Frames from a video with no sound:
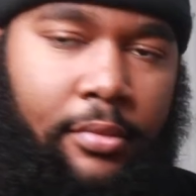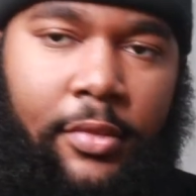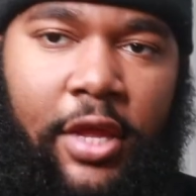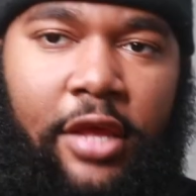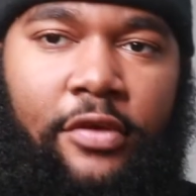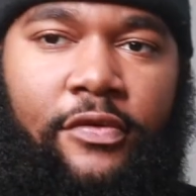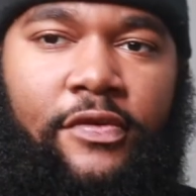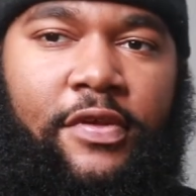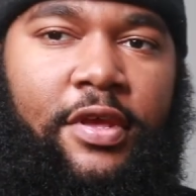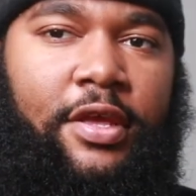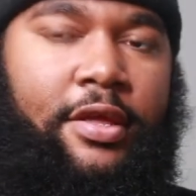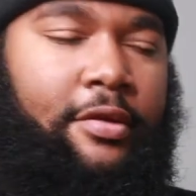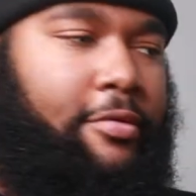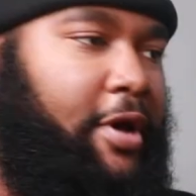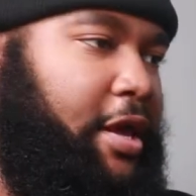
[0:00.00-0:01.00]
And you
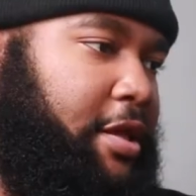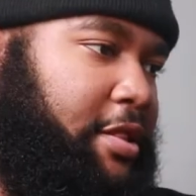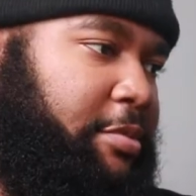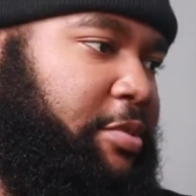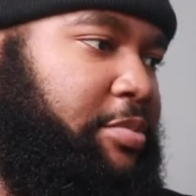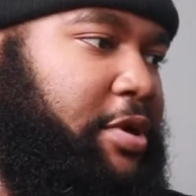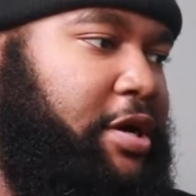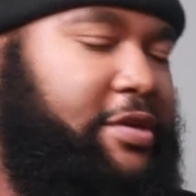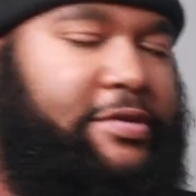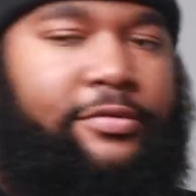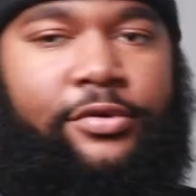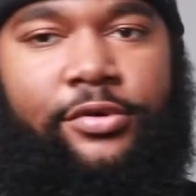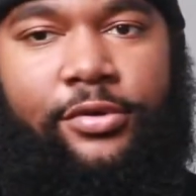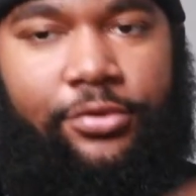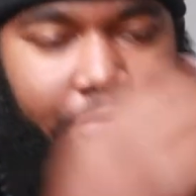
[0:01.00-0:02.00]
see, wait, let me pause it
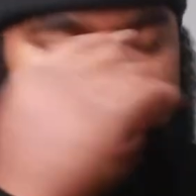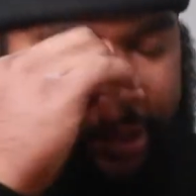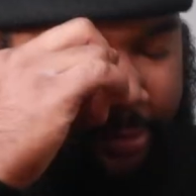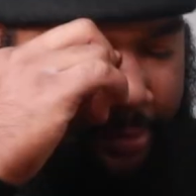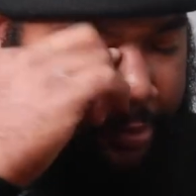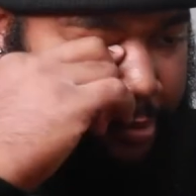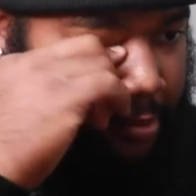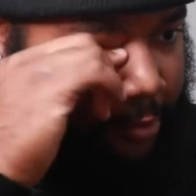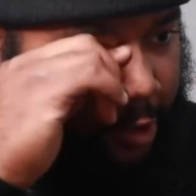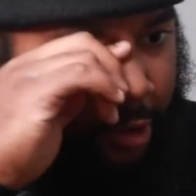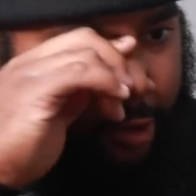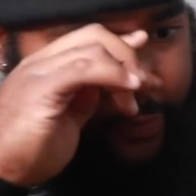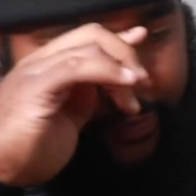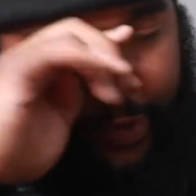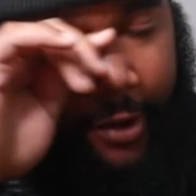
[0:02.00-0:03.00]
real quick. You know
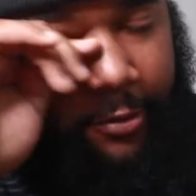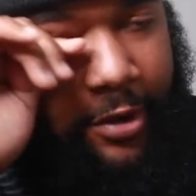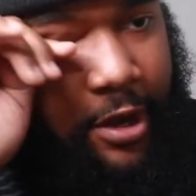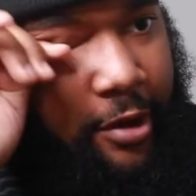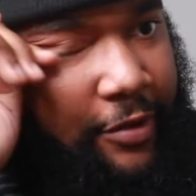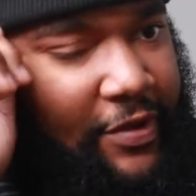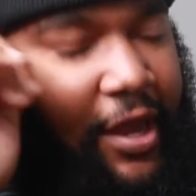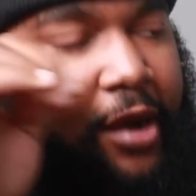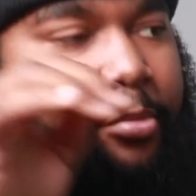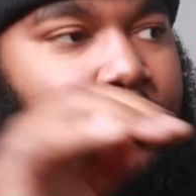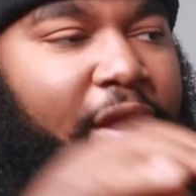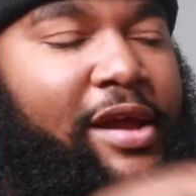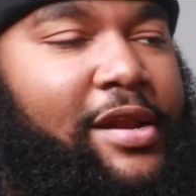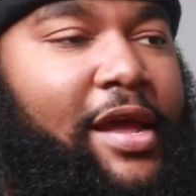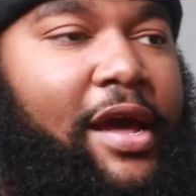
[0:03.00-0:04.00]
what I'm saying? We always got to
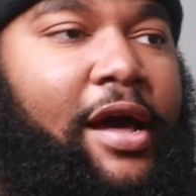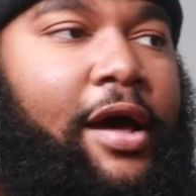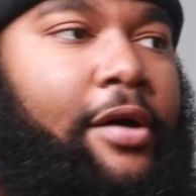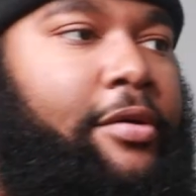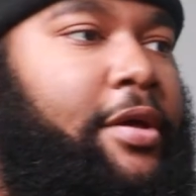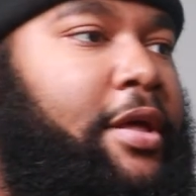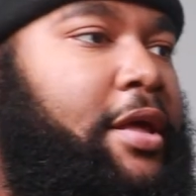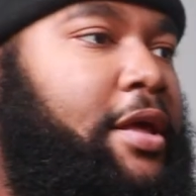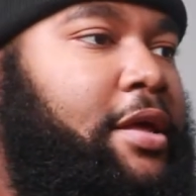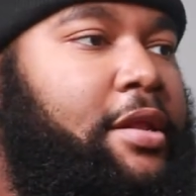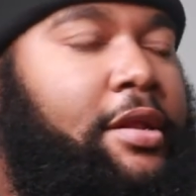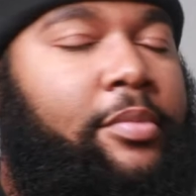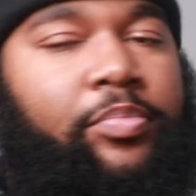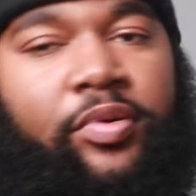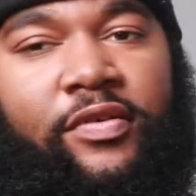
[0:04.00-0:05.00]
break down
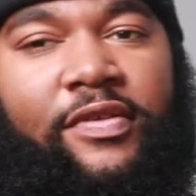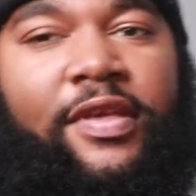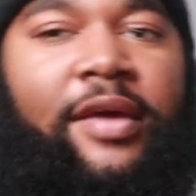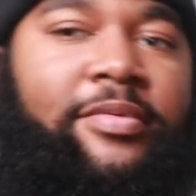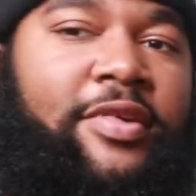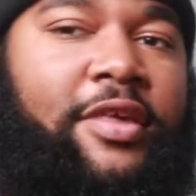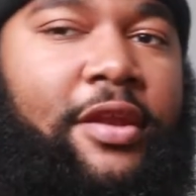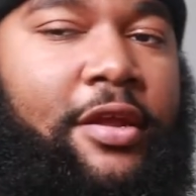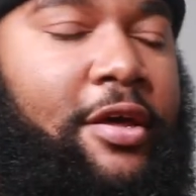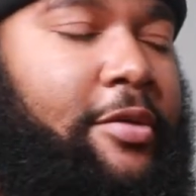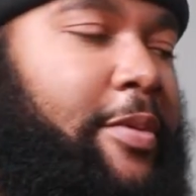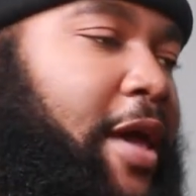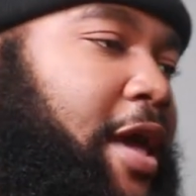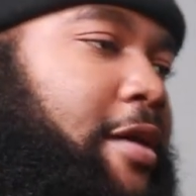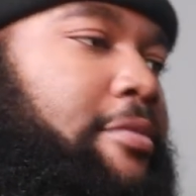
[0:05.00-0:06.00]
the perception
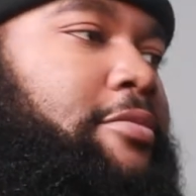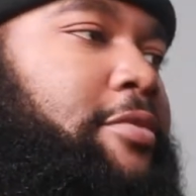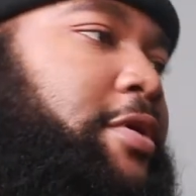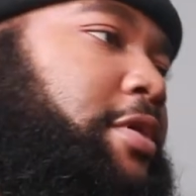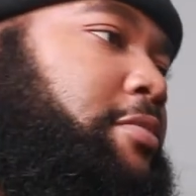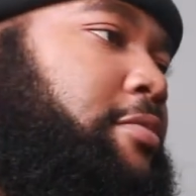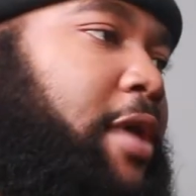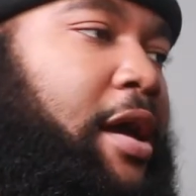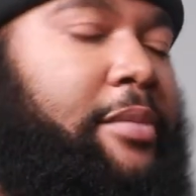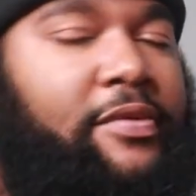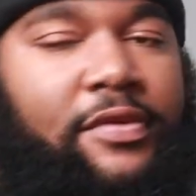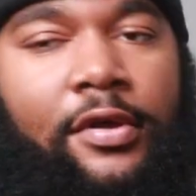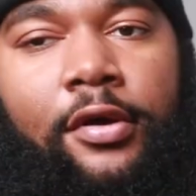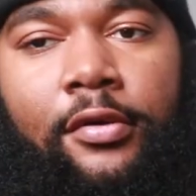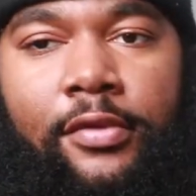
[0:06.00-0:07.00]
of every rap
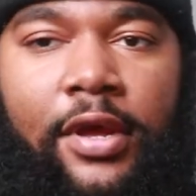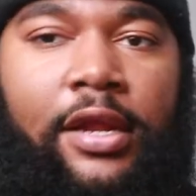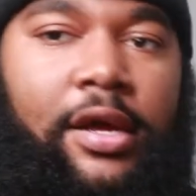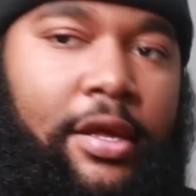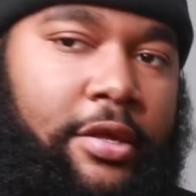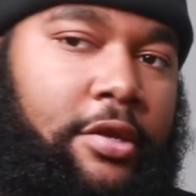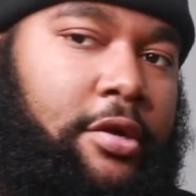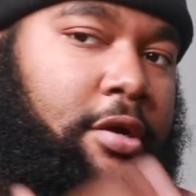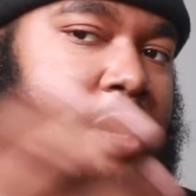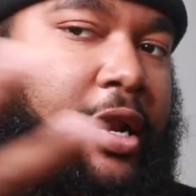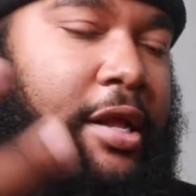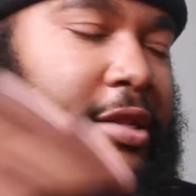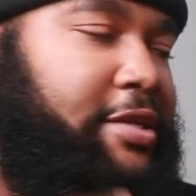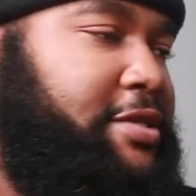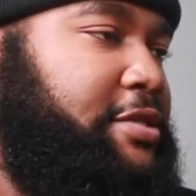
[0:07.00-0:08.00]
song that I, you know, that
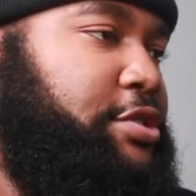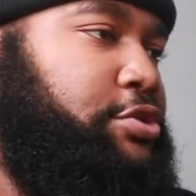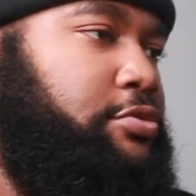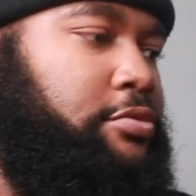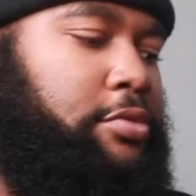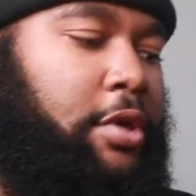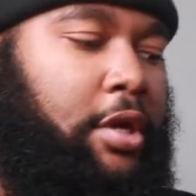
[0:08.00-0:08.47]
I listen to.